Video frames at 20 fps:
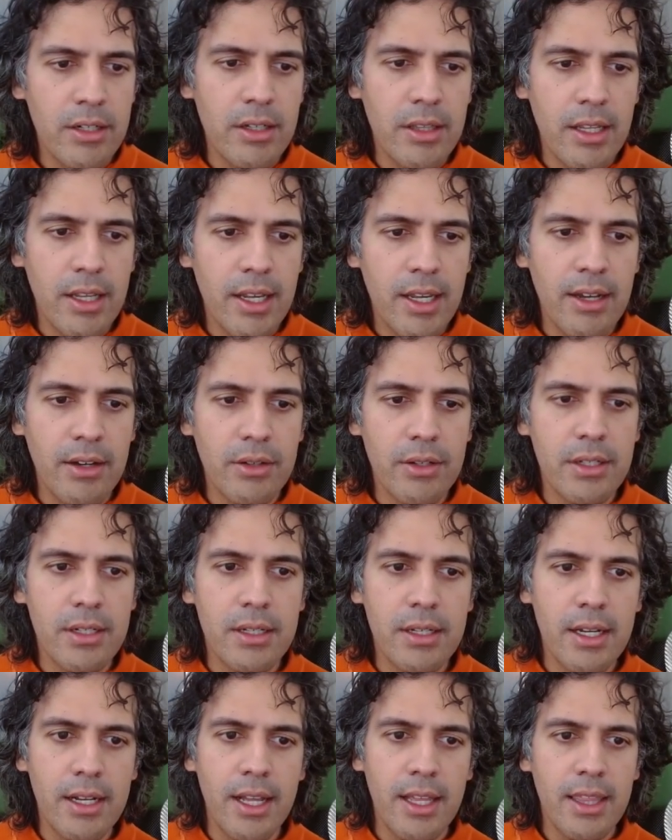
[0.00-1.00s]
the count.
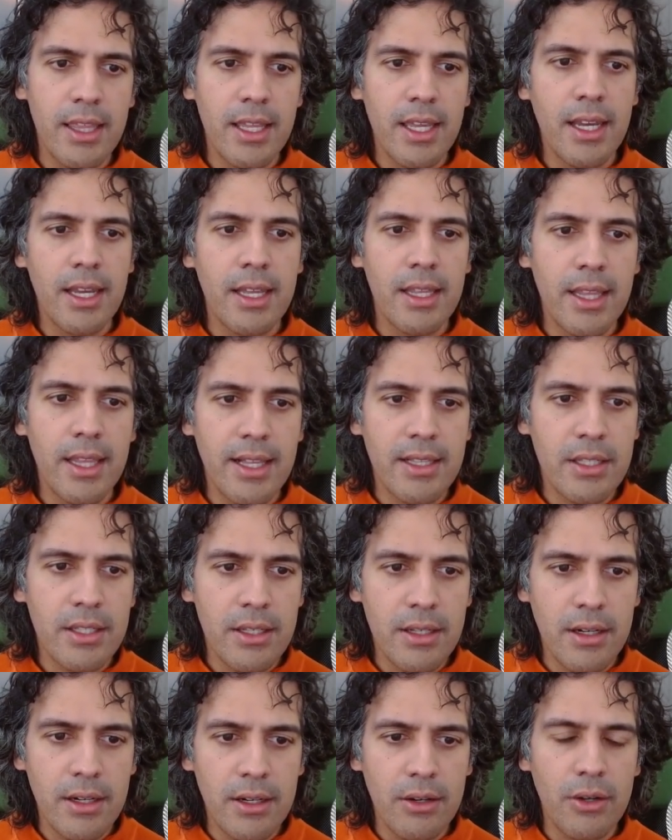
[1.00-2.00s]
And I think that's
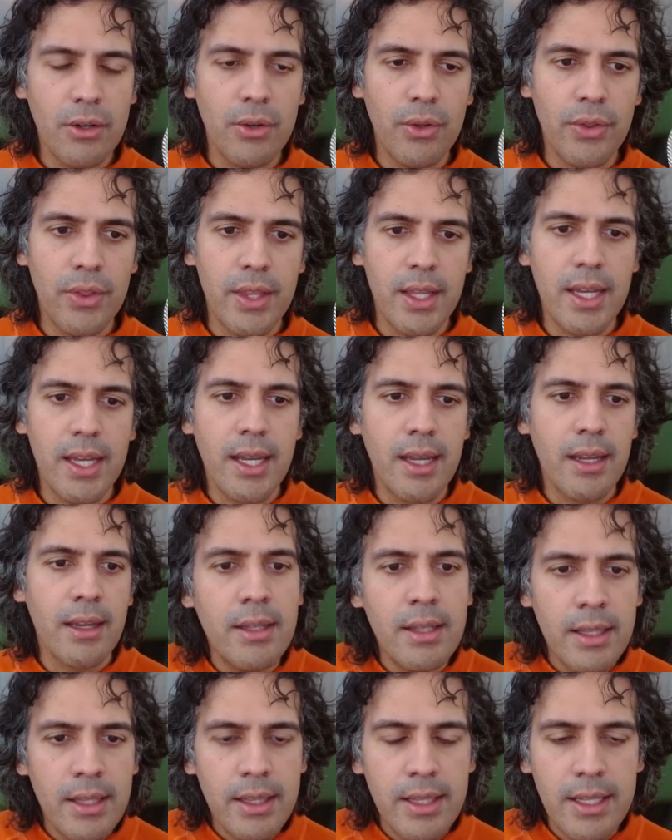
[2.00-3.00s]
our whole thing.
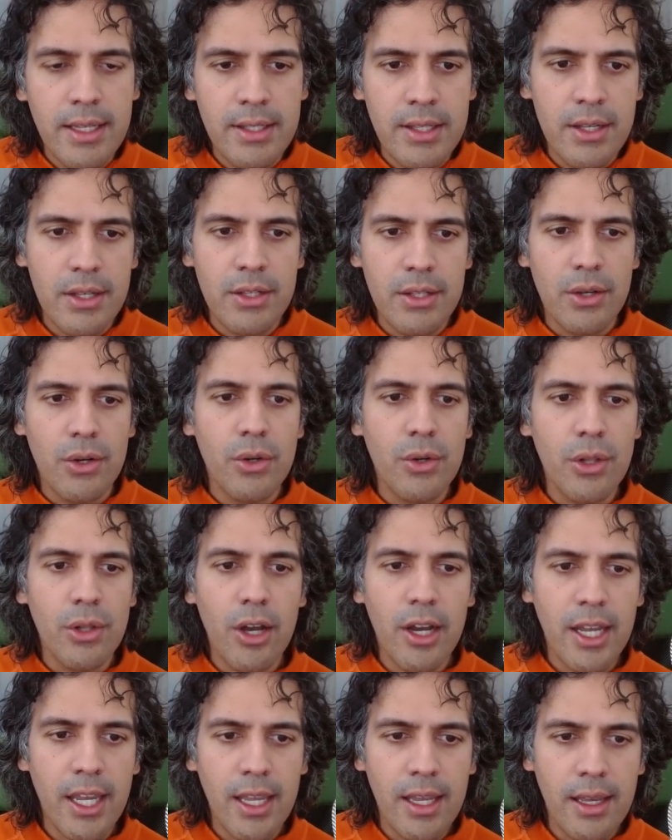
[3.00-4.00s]
This is O
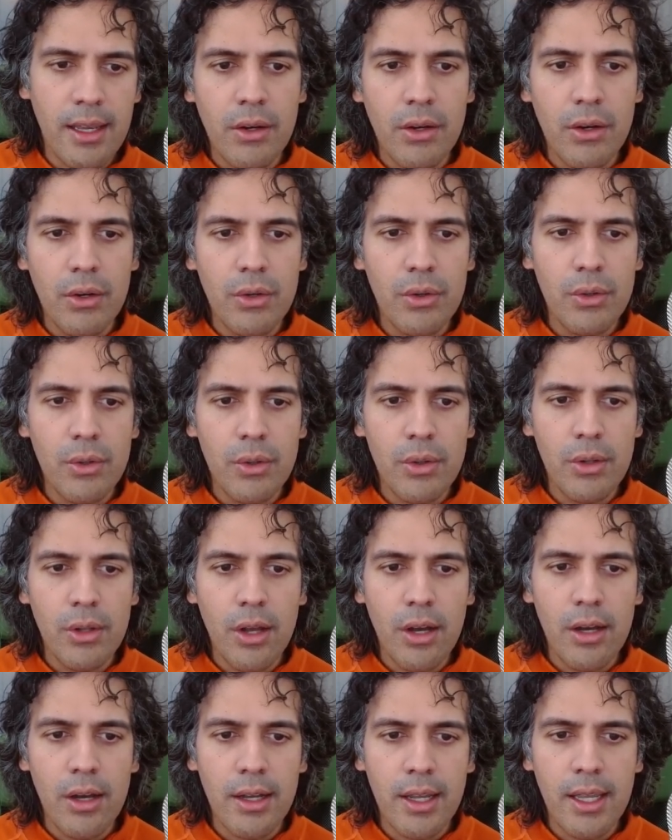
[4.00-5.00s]
log
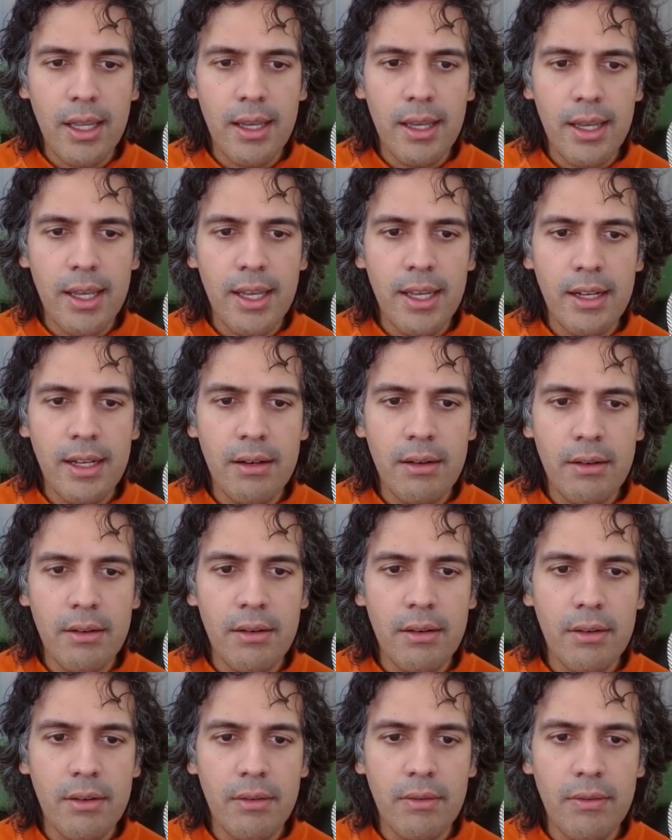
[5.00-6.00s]
n
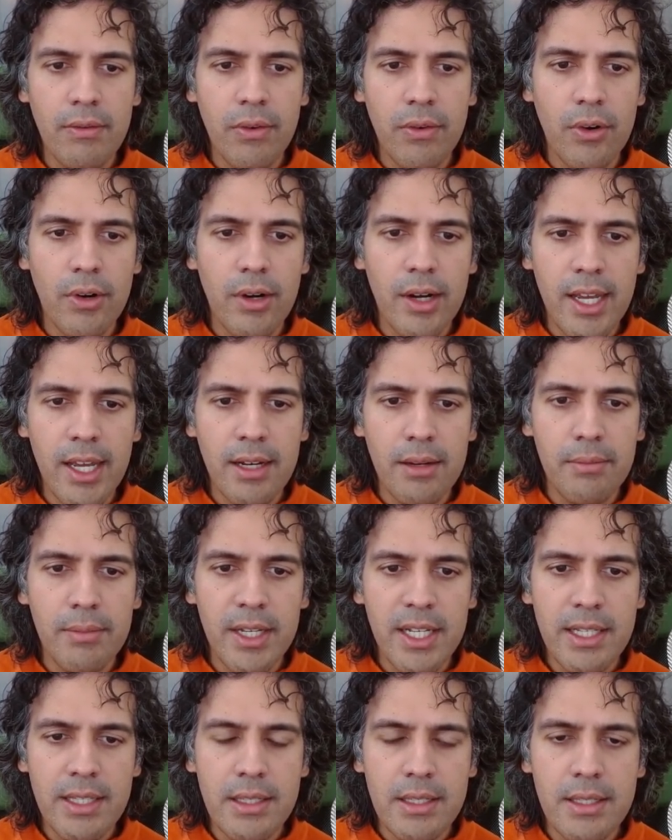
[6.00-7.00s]
for n
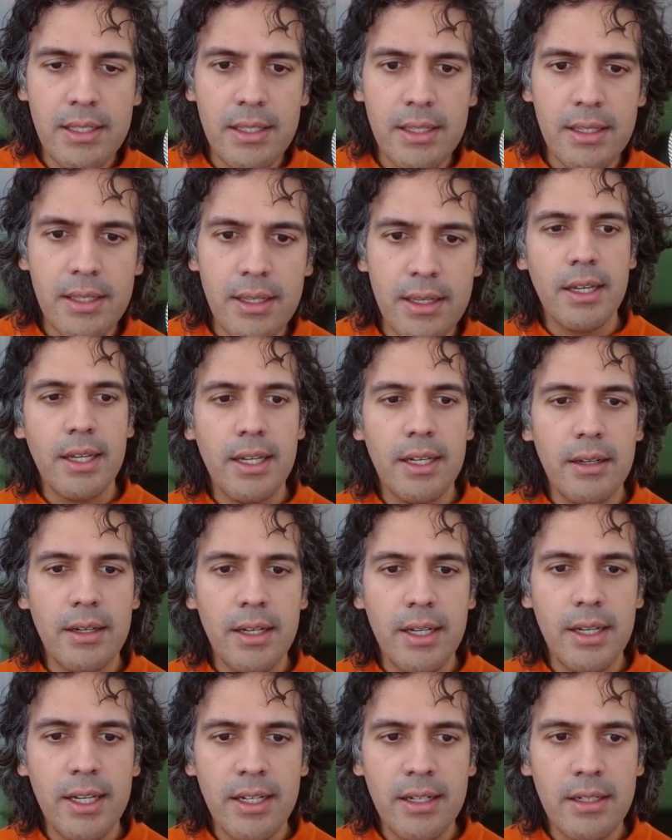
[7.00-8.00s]
bits in
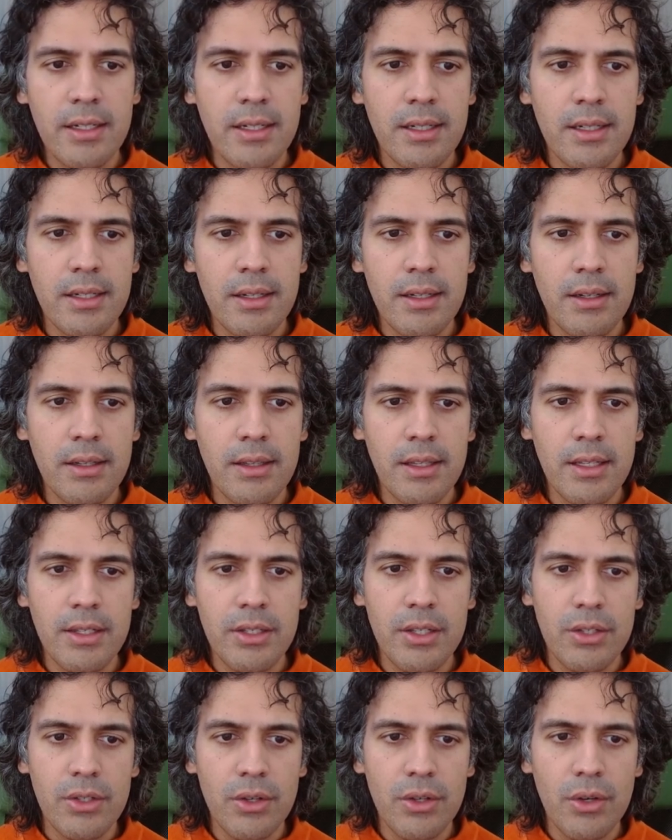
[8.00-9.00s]
int. This
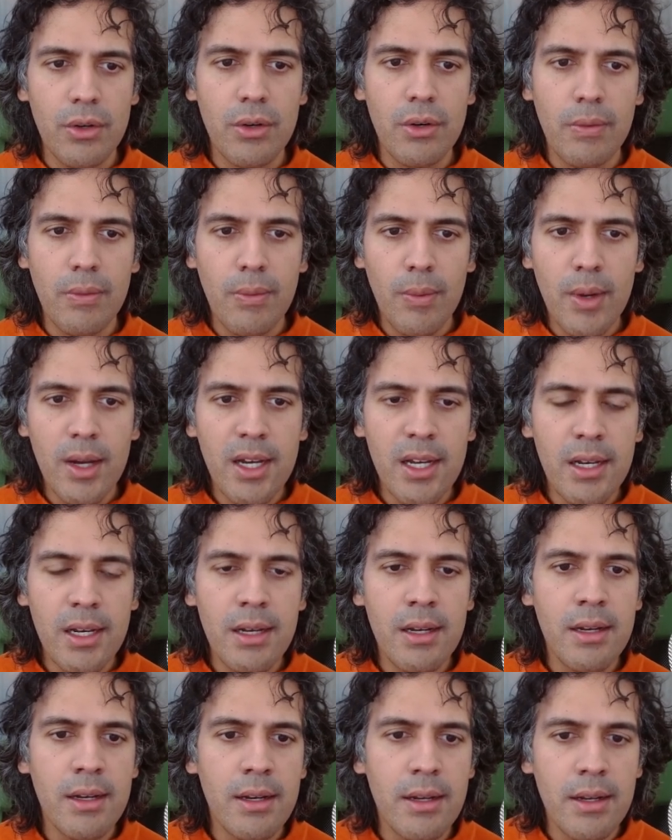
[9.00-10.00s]
is O of
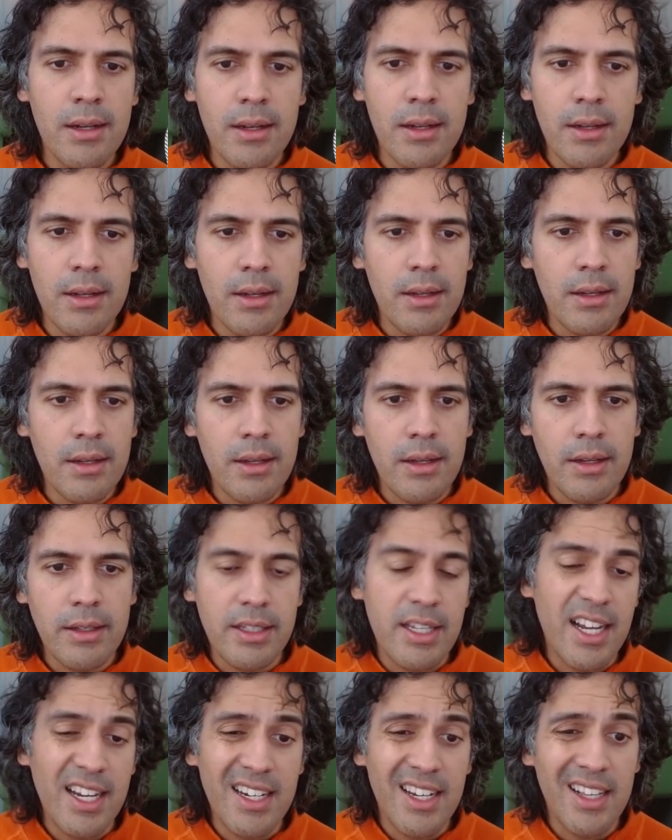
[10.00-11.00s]
1.
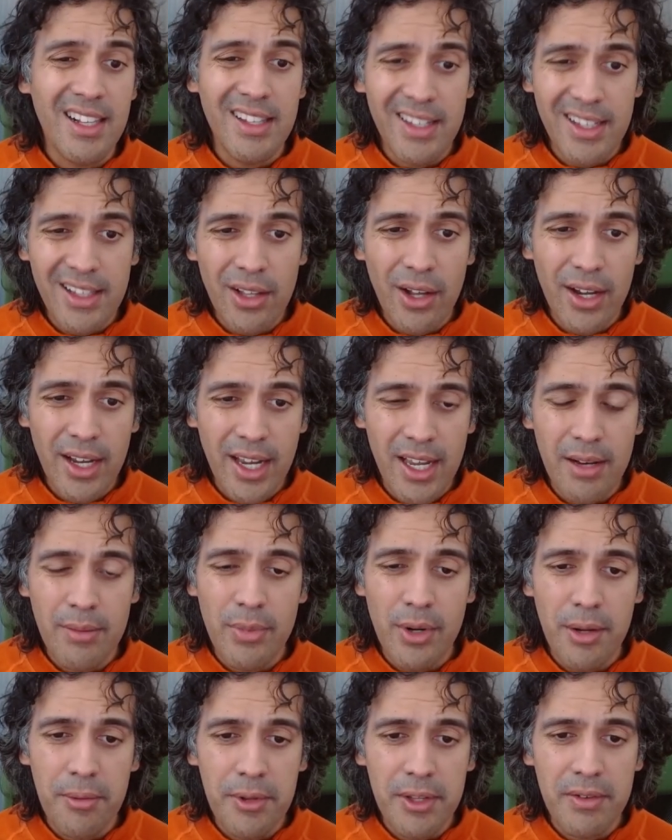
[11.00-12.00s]
Technically log n
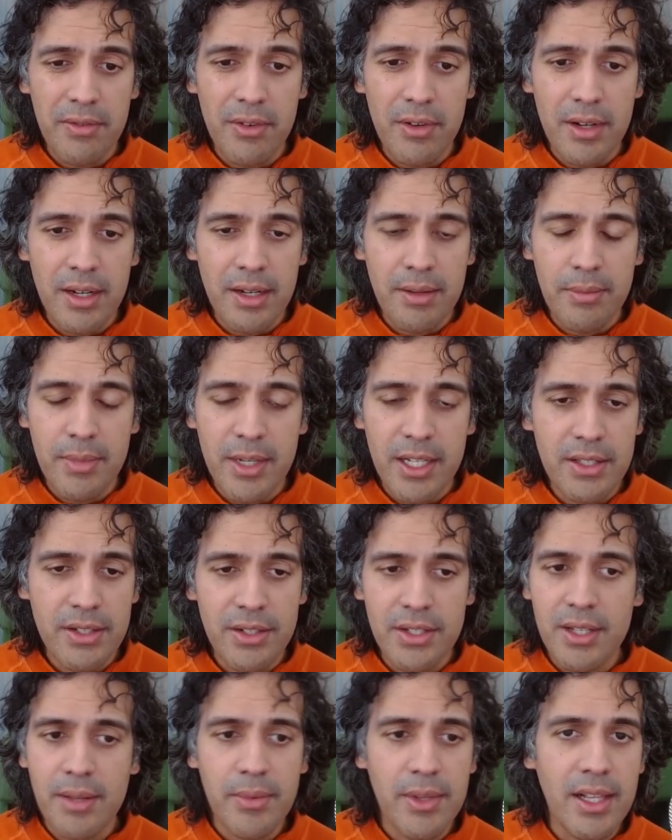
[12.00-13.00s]
probably for n bits or
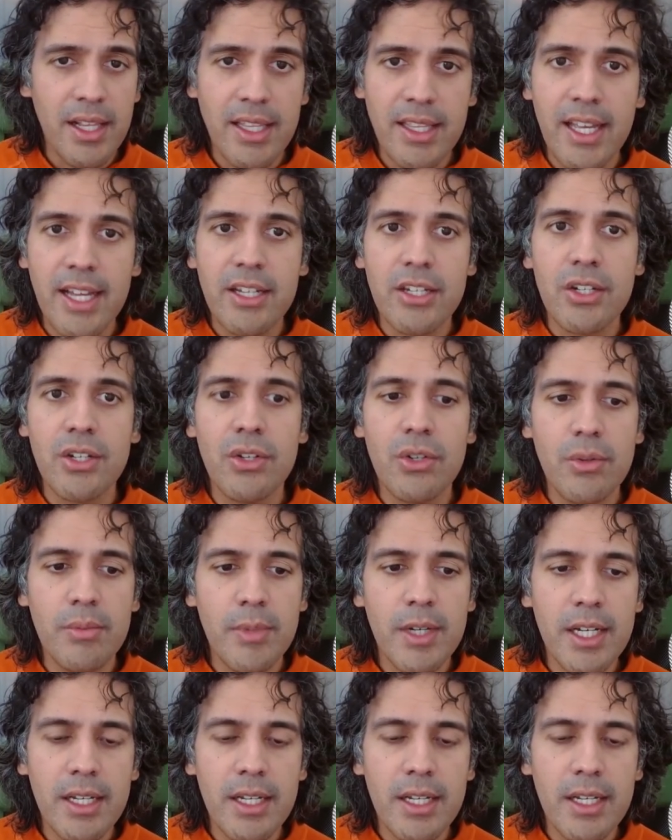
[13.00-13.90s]
something like that too, but